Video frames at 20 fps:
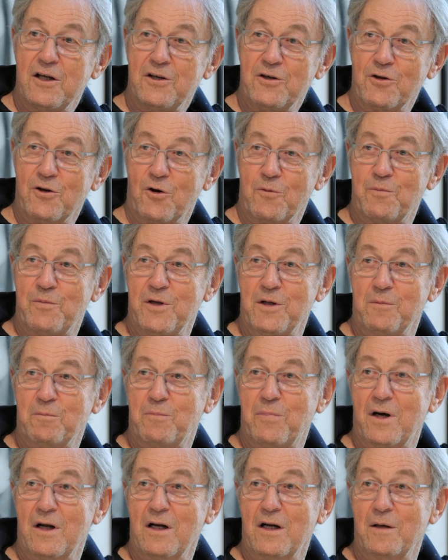European
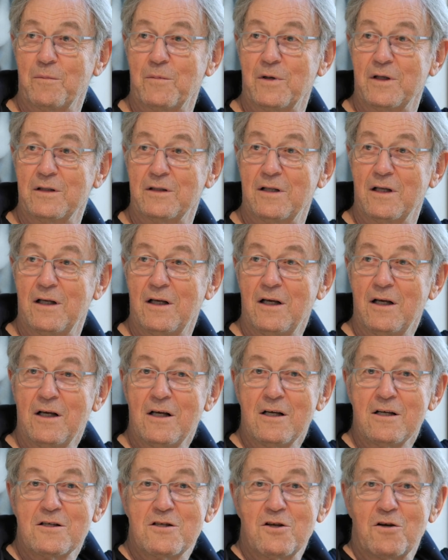Parliament.
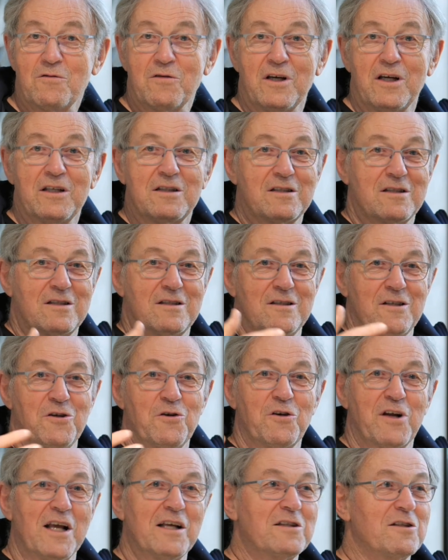So it's, you
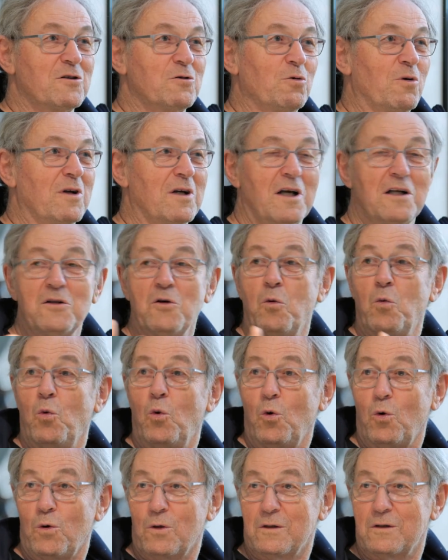get to another
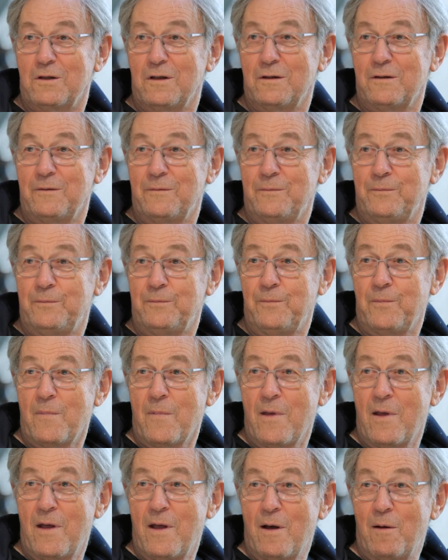world.
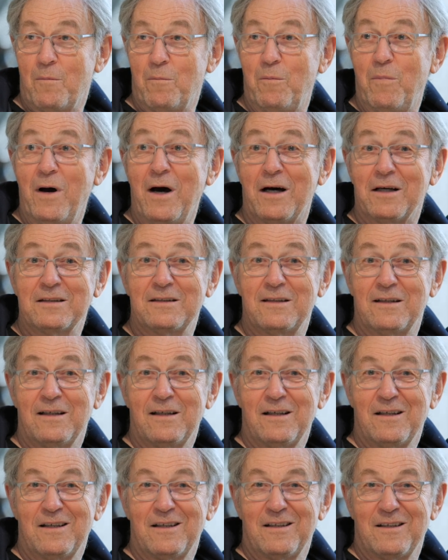But
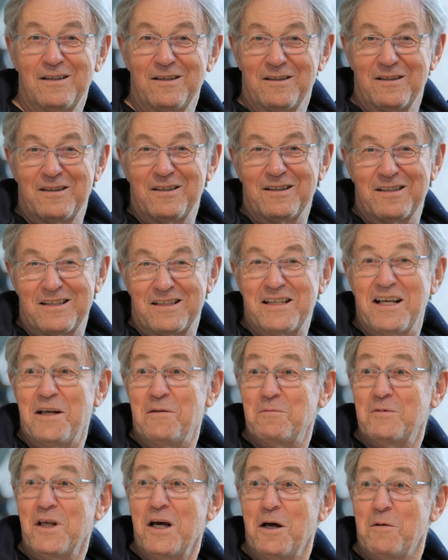same
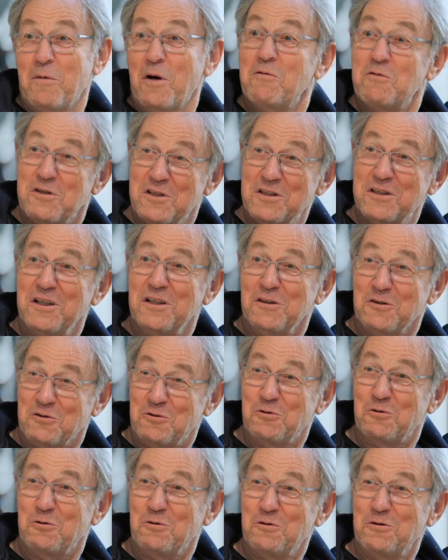time, I would still
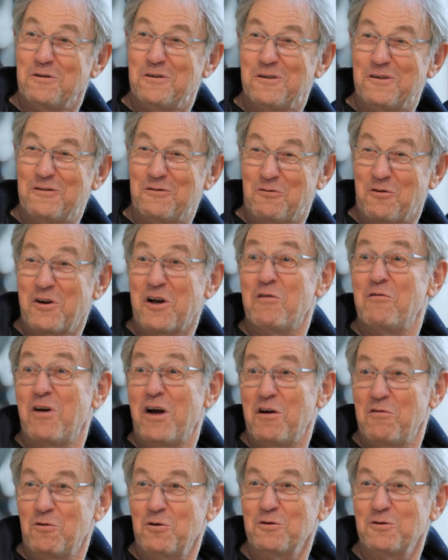do whatever
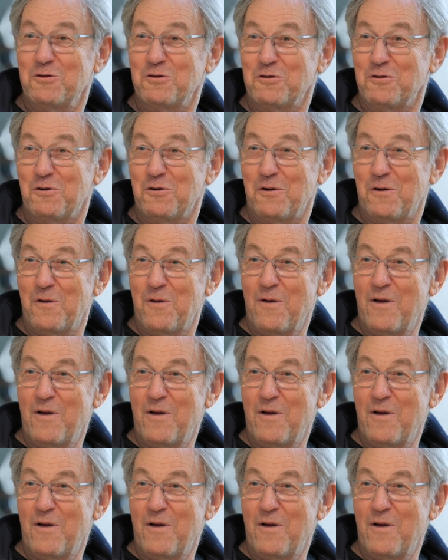I want to do.